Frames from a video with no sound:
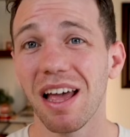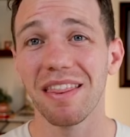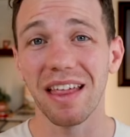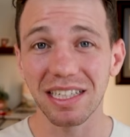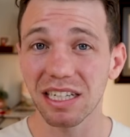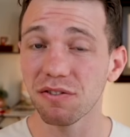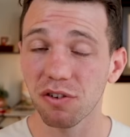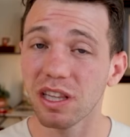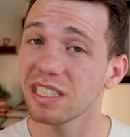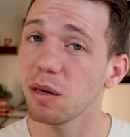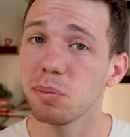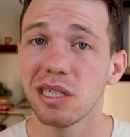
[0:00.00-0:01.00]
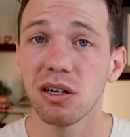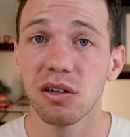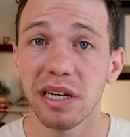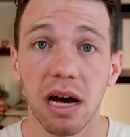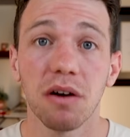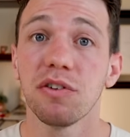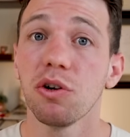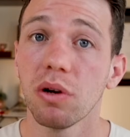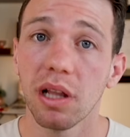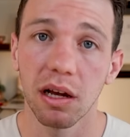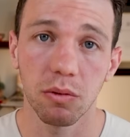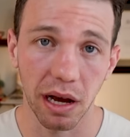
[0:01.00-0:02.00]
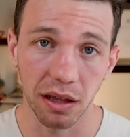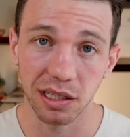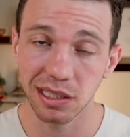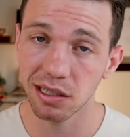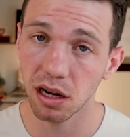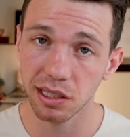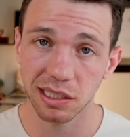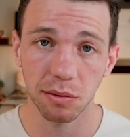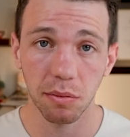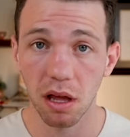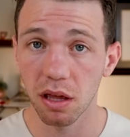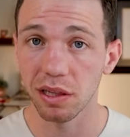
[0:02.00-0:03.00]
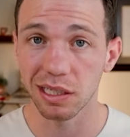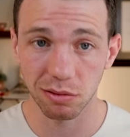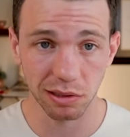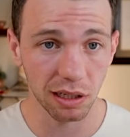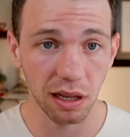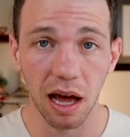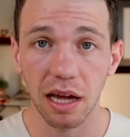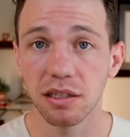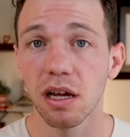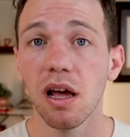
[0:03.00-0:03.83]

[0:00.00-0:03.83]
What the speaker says: That's it for this episode. Now, if you were like, wow, this is awesome, this was a lot,